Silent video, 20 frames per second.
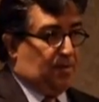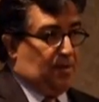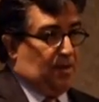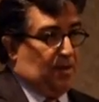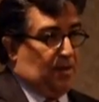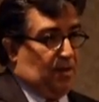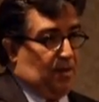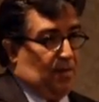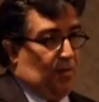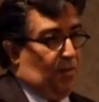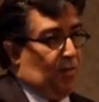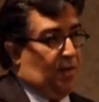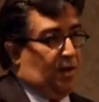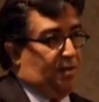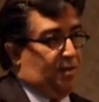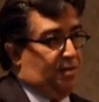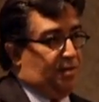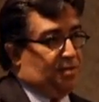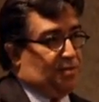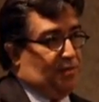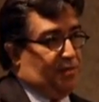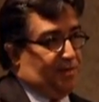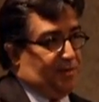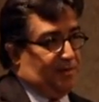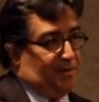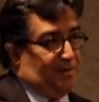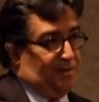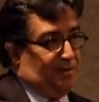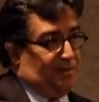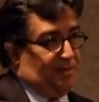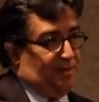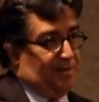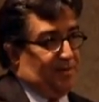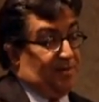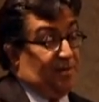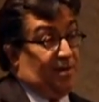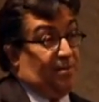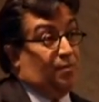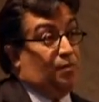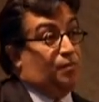1 in Switzerland.
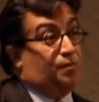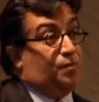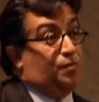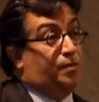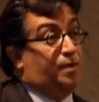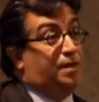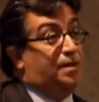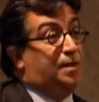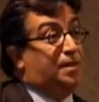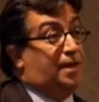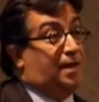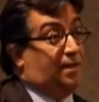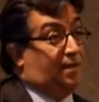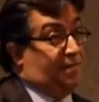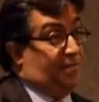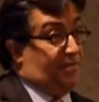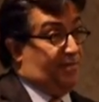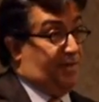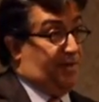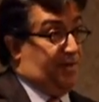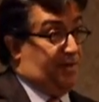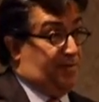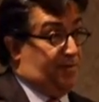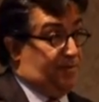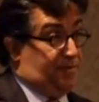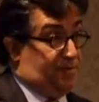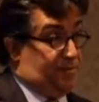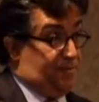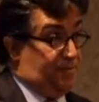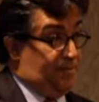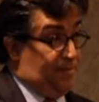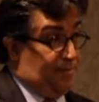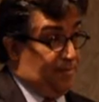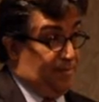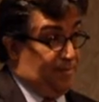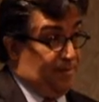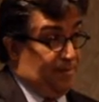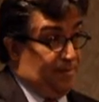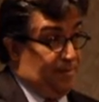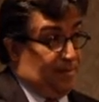Then I moved to India, 3 years.
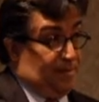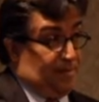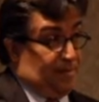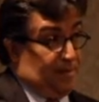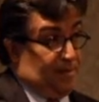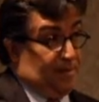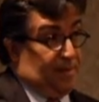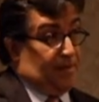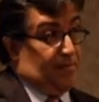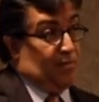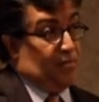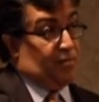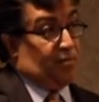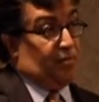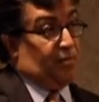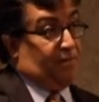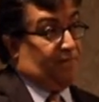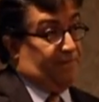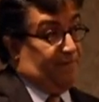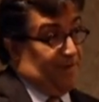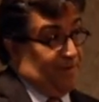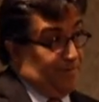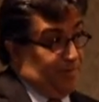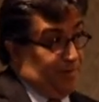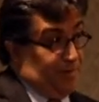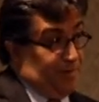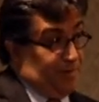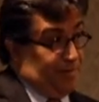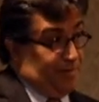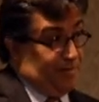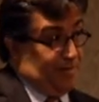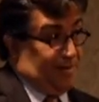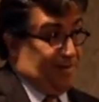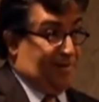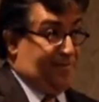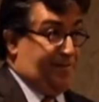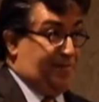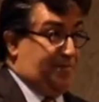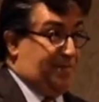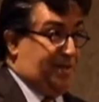Then I moved to the Philippines. I
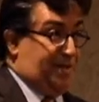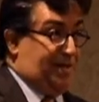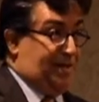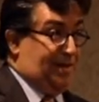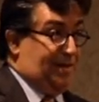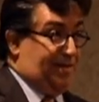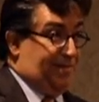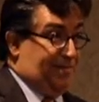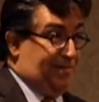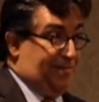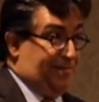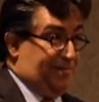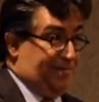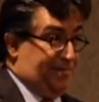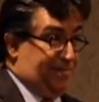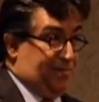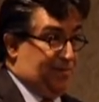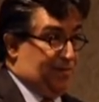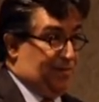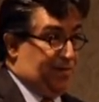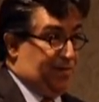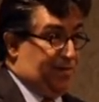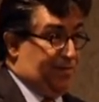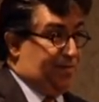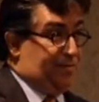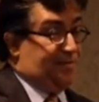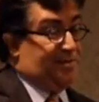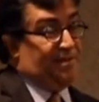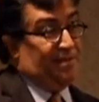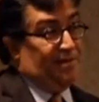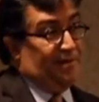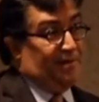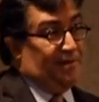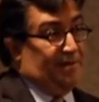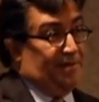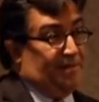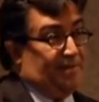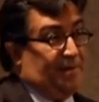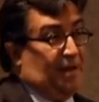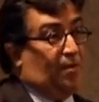live in Manila, 2 years.
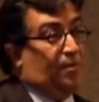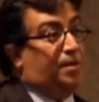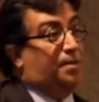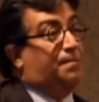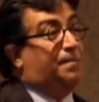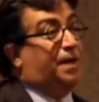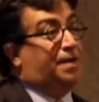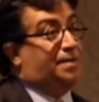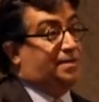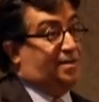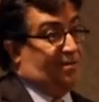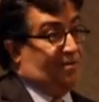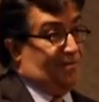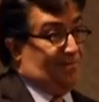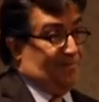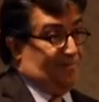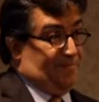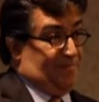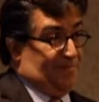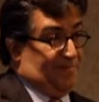Now in Mexico,